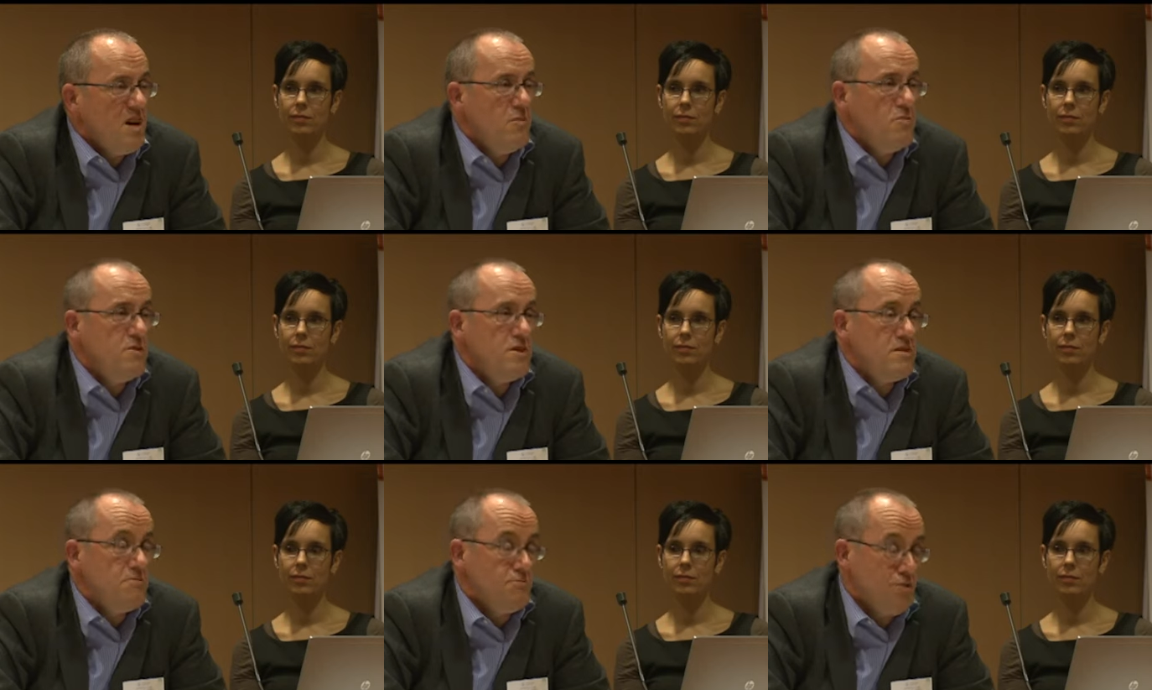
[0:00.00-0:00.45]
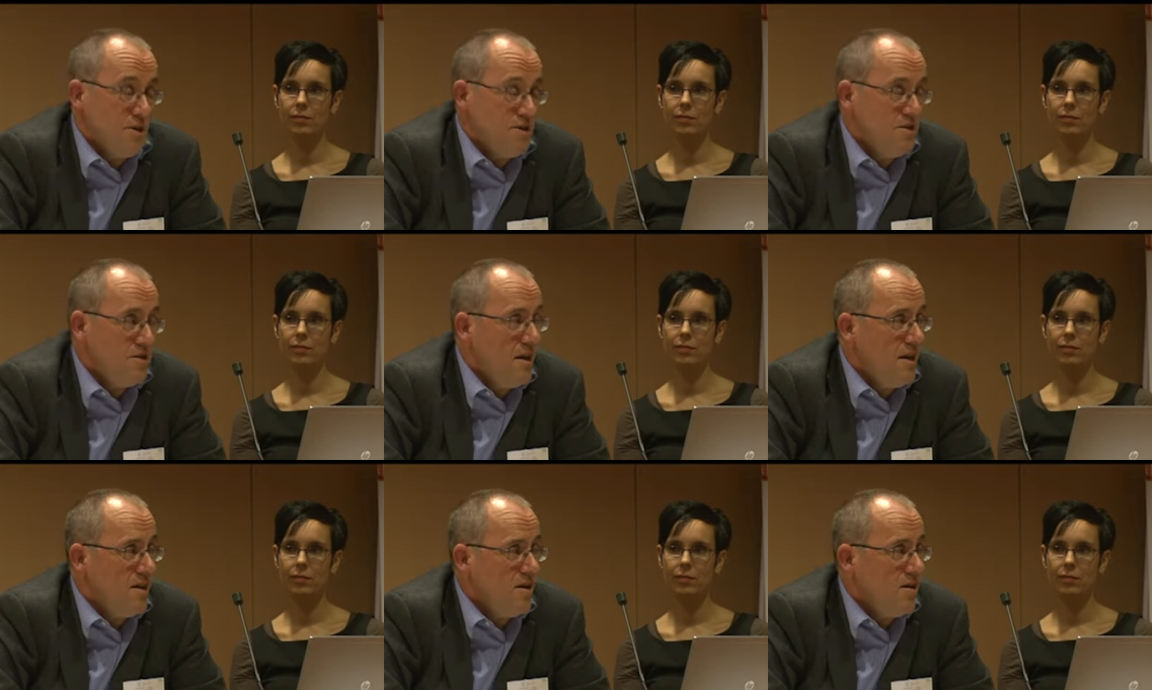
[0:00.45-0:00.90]
Speaker 1: and we said
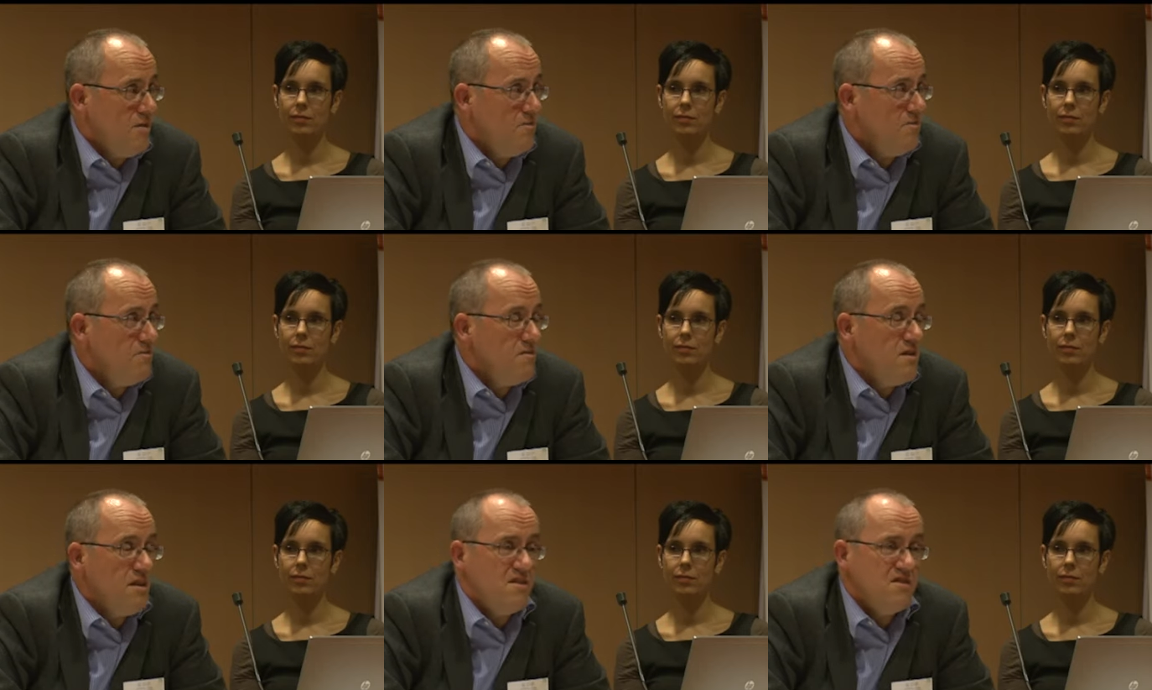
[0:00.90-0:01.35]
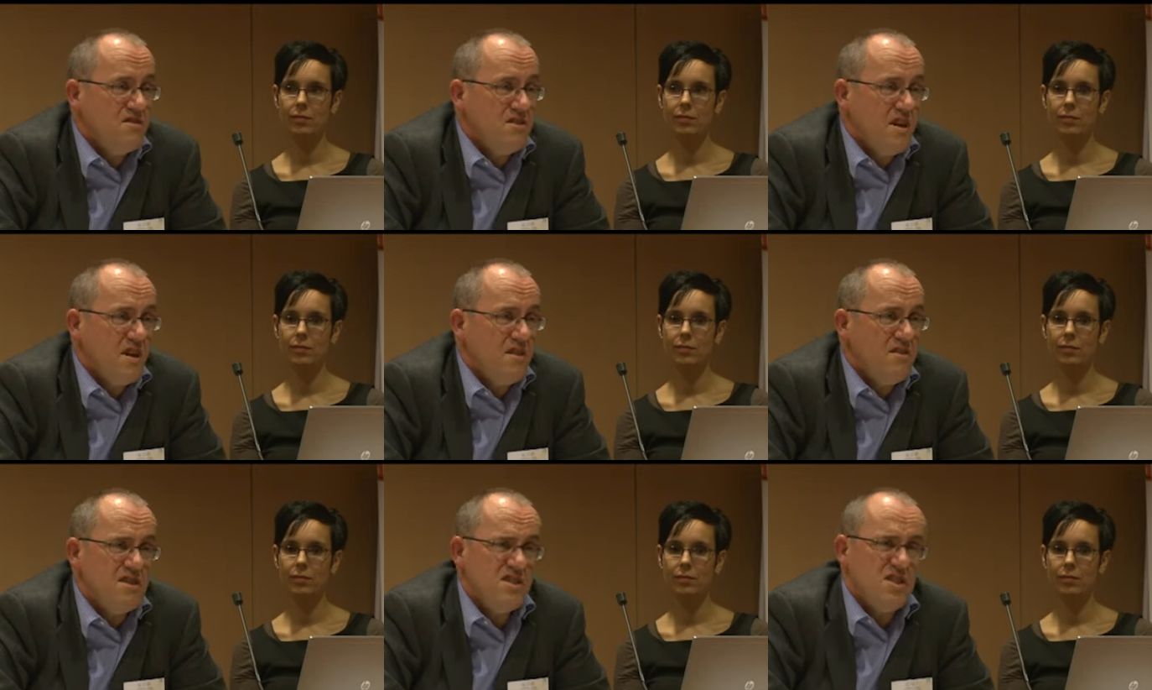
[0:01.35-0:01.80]
British Telecom and
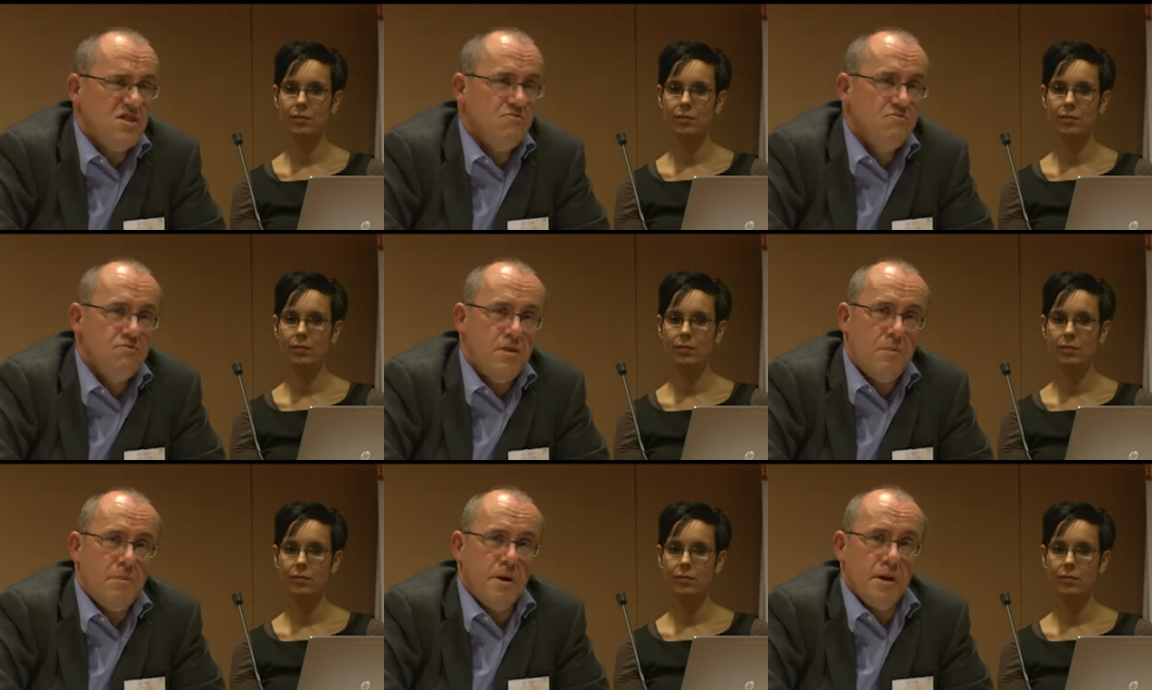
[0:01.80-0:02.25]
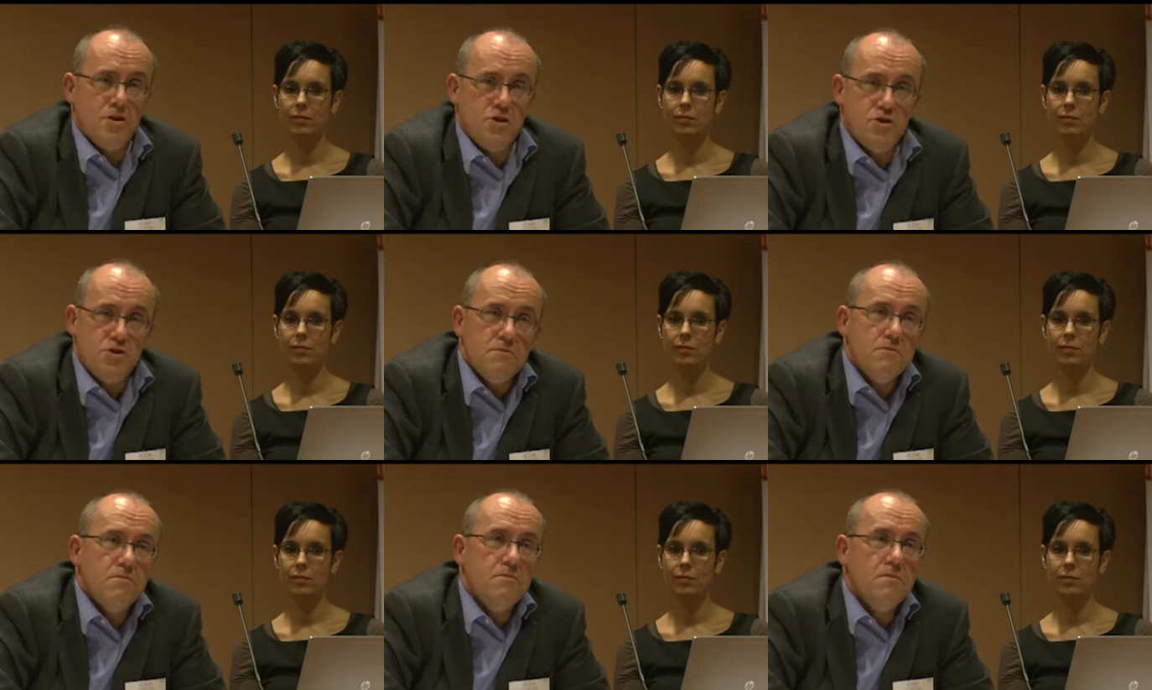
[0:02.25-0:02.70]
said, this is
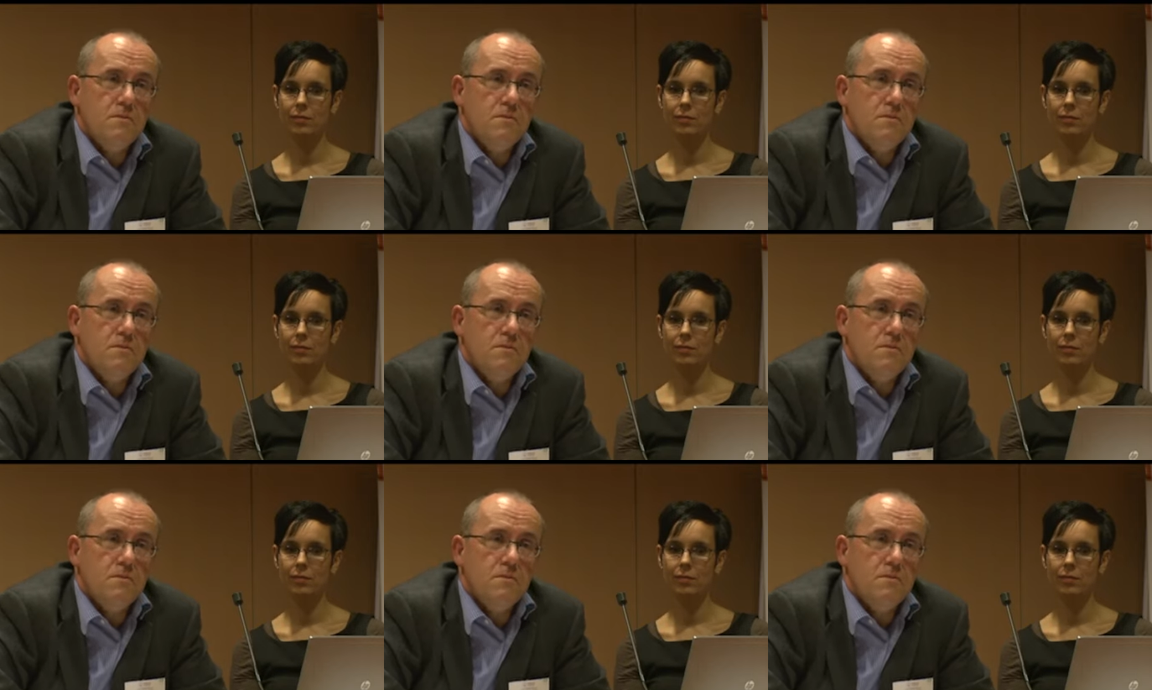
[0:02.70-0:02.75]
rubbish,